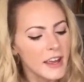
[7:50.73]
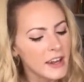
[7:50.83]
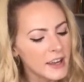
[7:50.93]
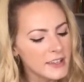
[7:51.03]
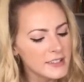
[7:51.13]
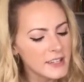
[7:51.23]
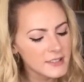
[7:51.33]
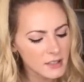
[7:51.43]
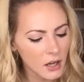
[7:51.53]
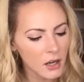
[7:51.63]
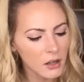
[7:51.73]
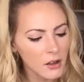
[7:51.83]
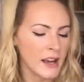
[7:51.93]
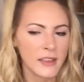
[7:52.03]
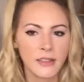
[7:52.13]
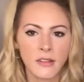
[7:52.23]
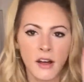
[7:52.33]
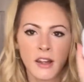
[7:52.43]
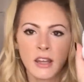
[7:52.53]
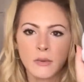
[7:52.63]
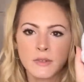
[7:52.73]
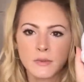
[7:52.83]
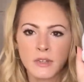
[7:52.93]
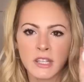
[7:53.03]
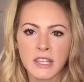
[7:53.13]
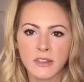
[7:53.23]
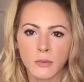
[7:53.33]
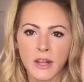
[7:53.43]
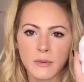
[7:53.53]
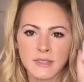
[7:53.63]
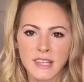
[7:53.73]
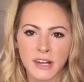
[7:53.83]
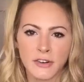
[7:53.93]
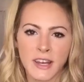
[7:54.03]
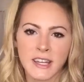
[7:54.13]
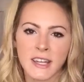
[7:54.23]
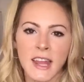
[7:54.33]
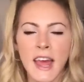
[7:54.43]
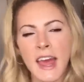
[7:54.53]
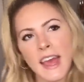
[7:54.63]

It is a skull. I thought it was really neat the way it was decorated,